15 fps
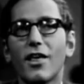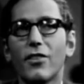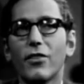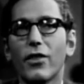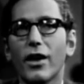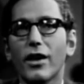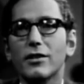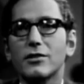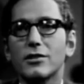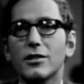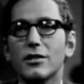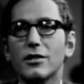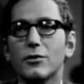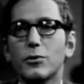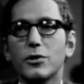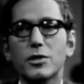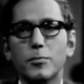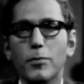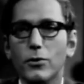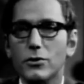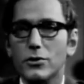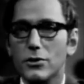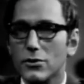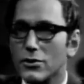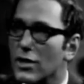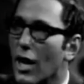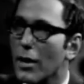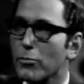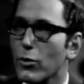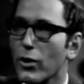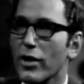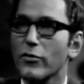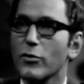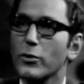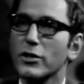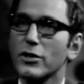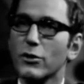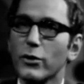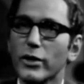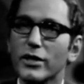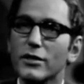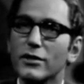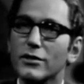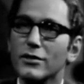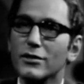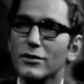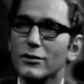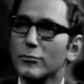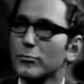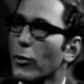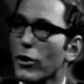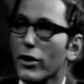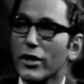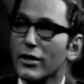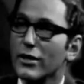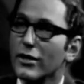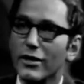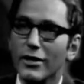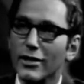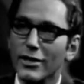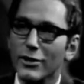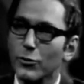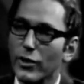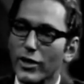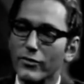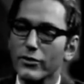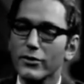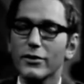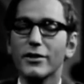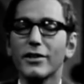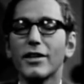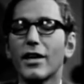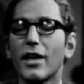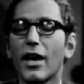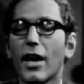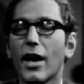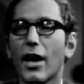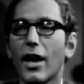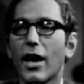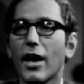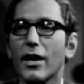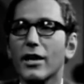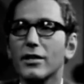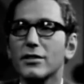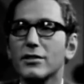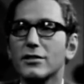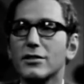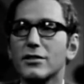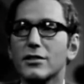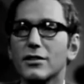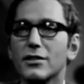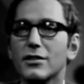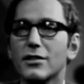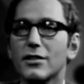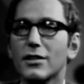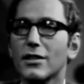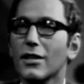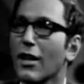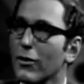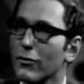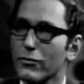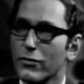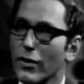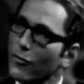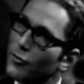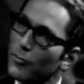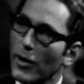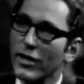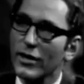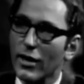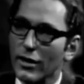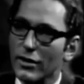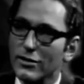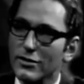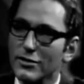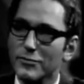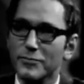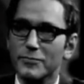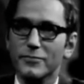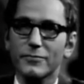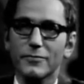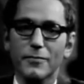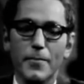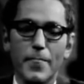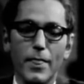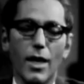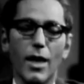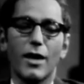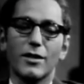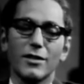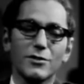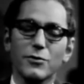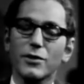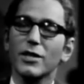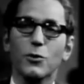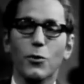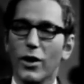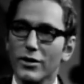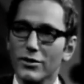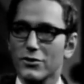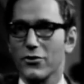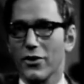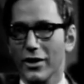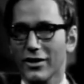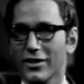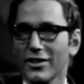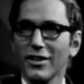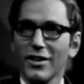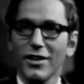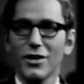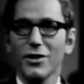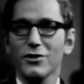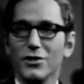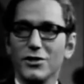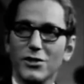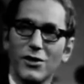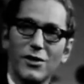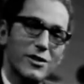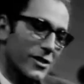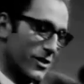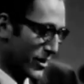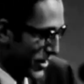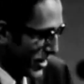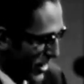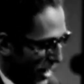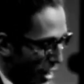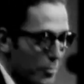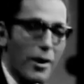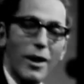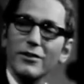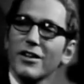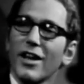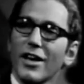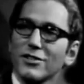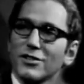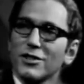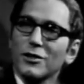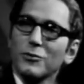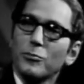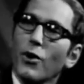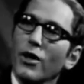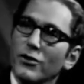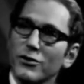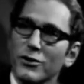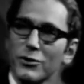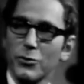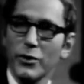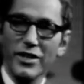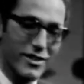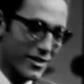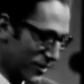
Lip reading: that we're supposed to stop whatever we're doing, burning, killing, whatever, and love everybody else. And it's really quite a strain. Here's a song about National Brotherhood Week.